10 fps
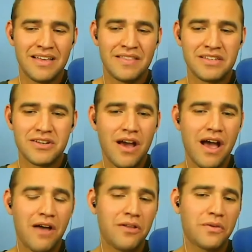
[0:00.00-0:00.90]
And then, so
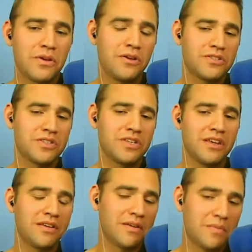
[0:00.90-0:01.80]
how long were you
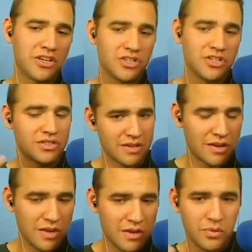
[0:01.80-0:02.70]
seeing patients
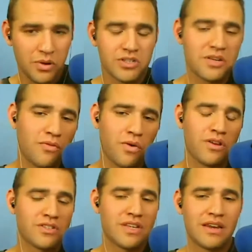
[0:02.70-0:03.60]
in person before
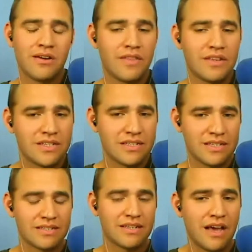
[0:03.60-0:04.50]
you said, you know, this just
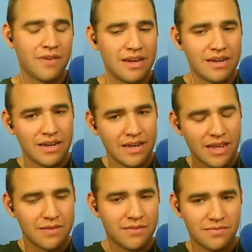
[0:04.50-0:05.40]
isn't enough? I needed to
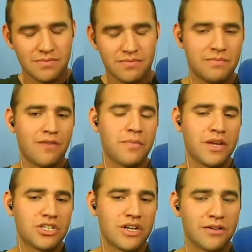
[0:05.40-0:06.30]
get my
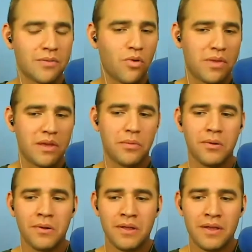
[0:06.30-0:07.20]
information out to more
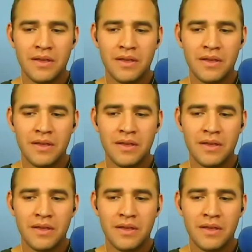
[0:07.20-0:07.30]
people.